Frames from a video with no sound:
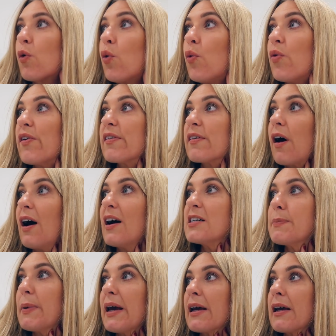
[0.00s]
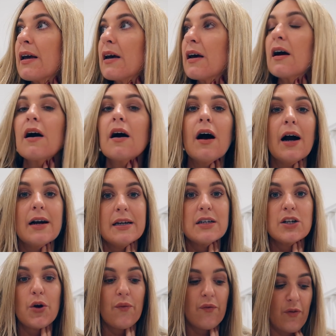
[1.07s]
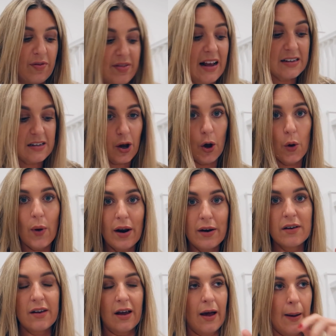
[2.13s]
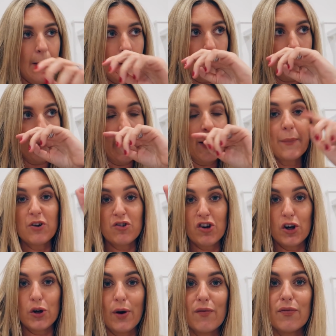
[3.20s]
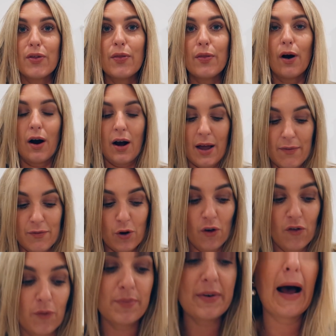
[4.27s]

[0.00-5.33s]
Oh, the sky's pink. I need to go. Let's go, and I'm going to show you everything that I've got from